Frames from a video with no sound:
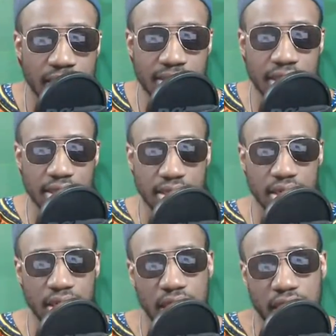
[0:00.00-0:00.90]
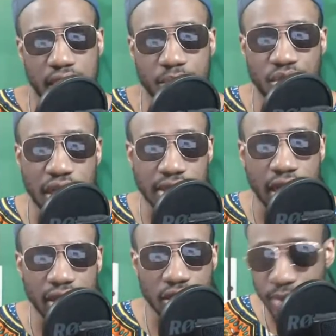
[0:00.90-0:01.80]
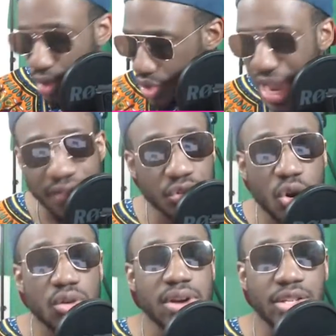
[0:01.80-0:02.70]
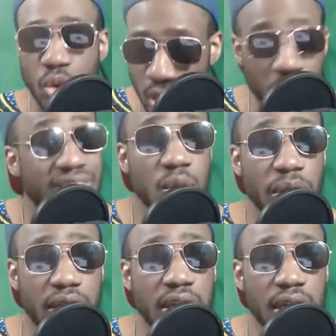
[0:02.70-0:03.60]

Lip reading: tasted Jack Daniels, because you have to congratulate. So a win is a win.